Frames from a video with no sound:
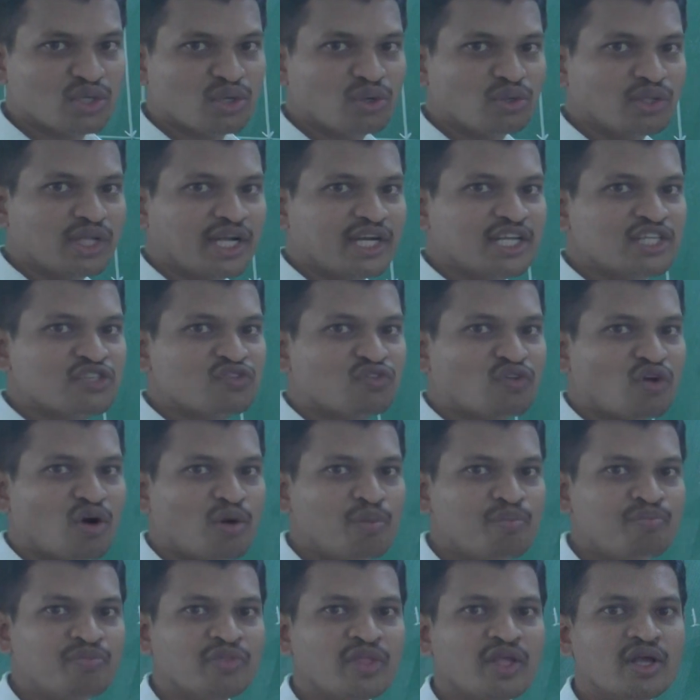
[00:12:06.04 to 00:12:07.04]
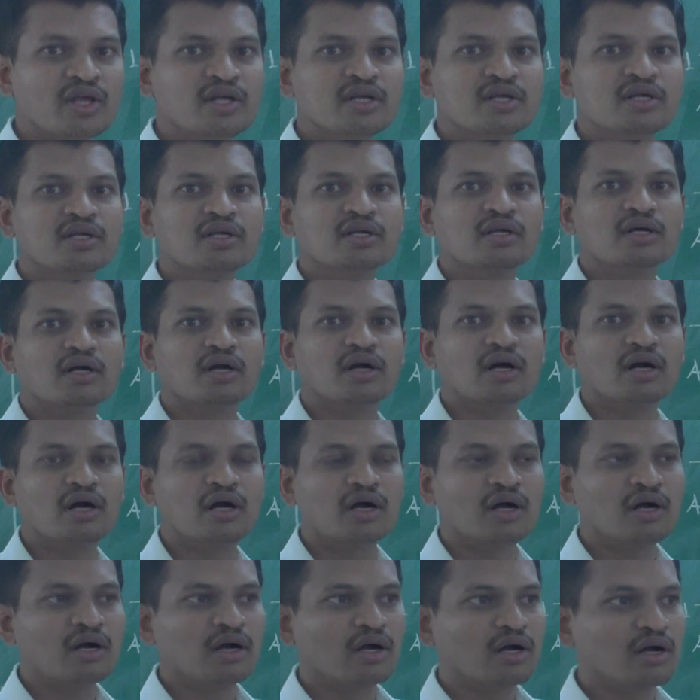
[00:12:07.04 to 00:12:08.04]
that is from
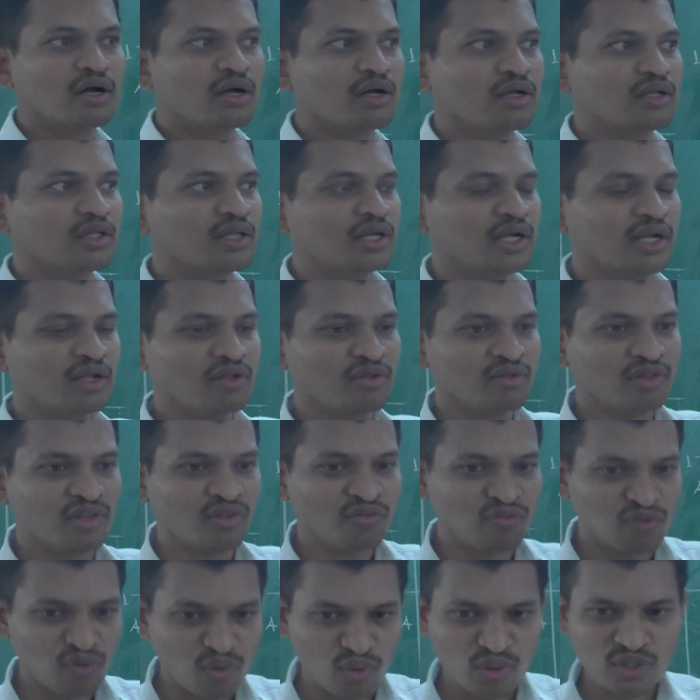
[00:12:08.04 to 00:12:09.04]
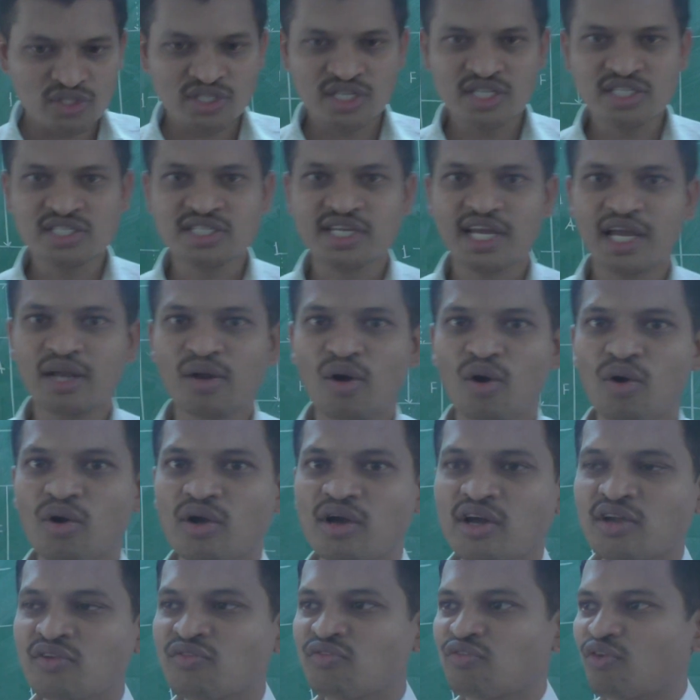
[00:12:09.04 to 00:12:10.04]
the fluorescence can
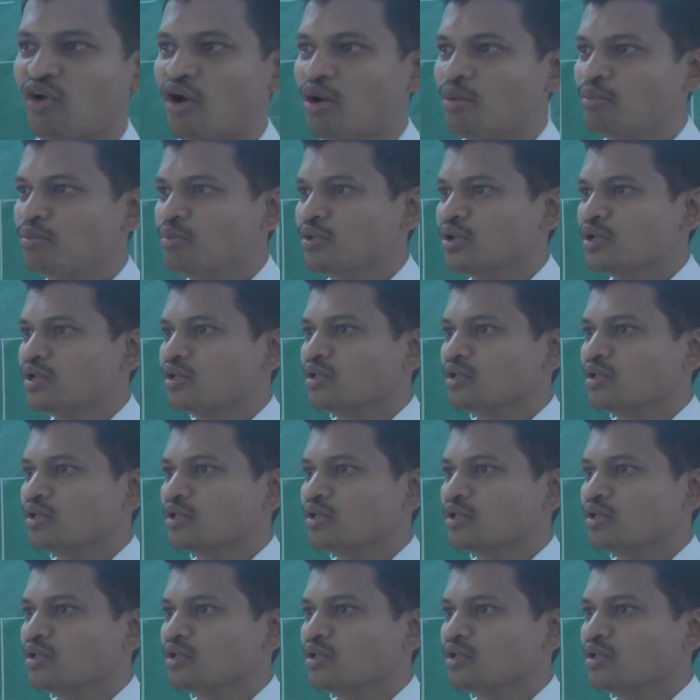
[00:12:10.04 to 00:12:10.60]
occur from